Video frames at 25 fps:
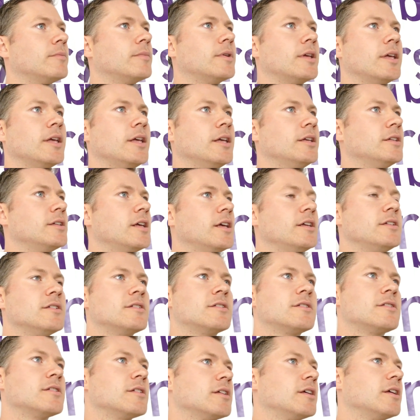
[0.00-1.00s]

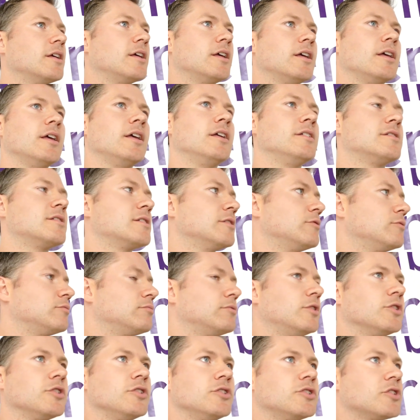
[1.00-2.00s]
He's still
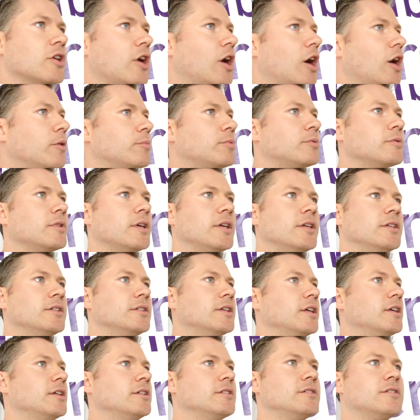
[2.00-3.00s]
looking sharp.
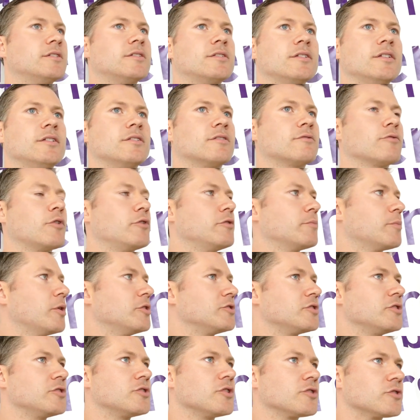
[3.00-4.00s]
He's throwing the
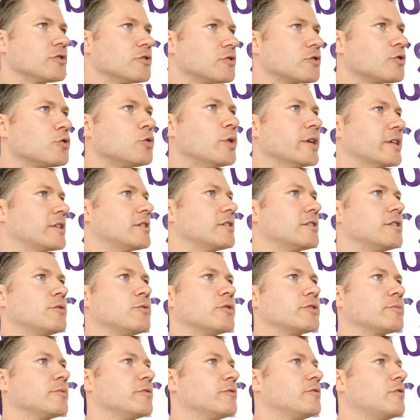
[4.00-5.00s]
punches just as quick as he
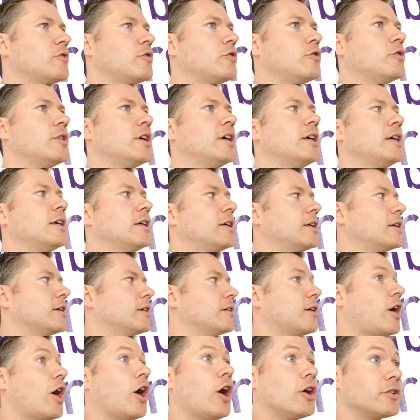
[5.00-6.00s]
was before,
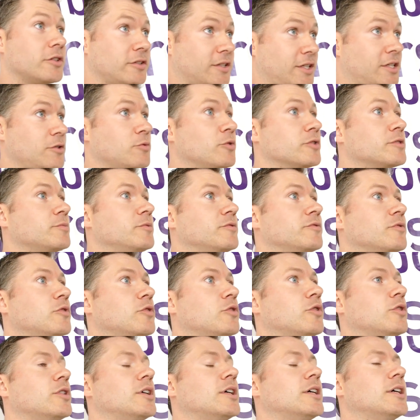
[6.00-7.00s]
harder than he was
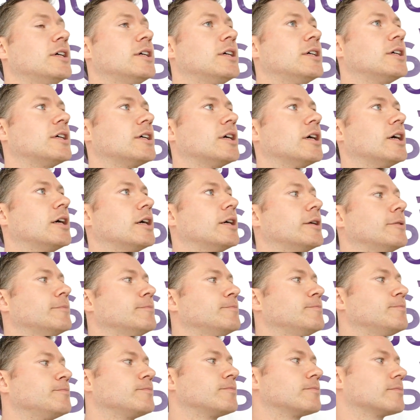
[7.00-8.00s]
before,
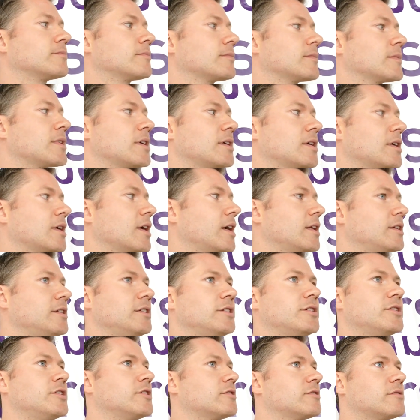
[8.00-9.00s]
and
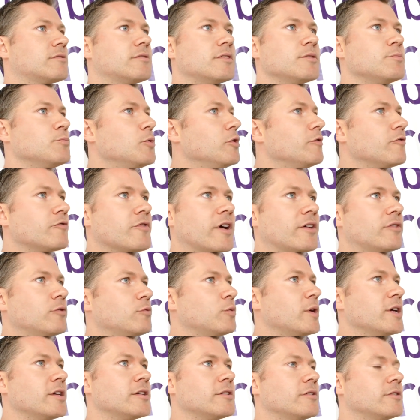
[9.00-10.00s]
he's just moving around
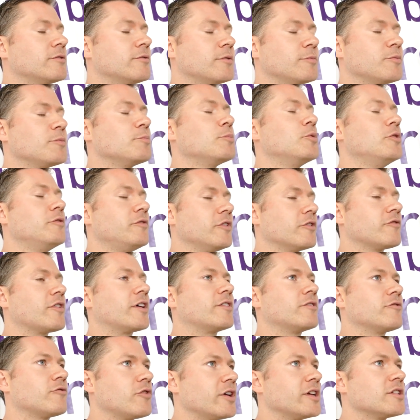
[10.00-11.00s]

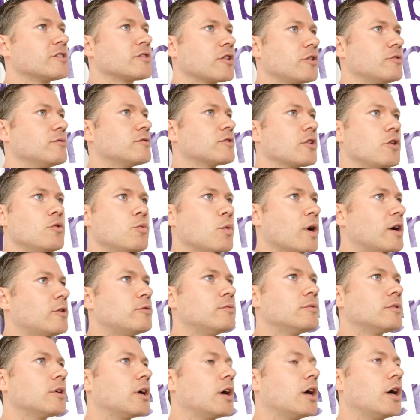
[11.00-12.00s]
the ring so well.
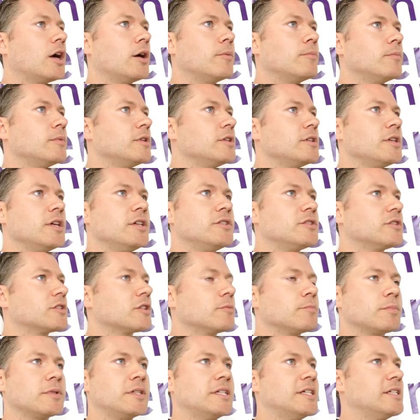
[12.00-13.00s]
He's just
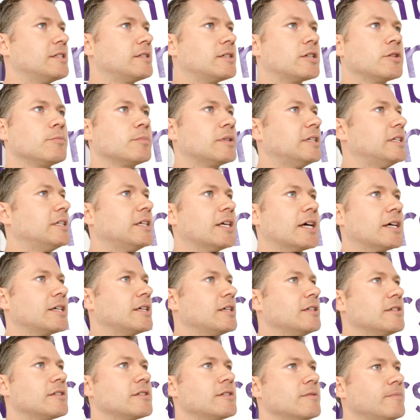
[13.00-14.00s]
completely at
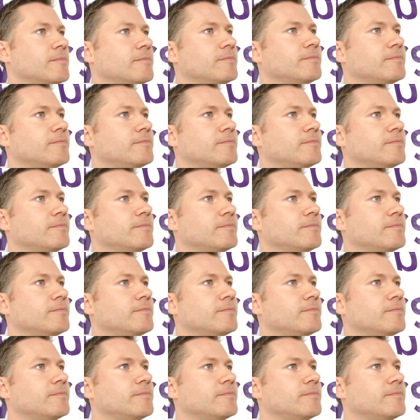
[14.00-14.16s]
ease.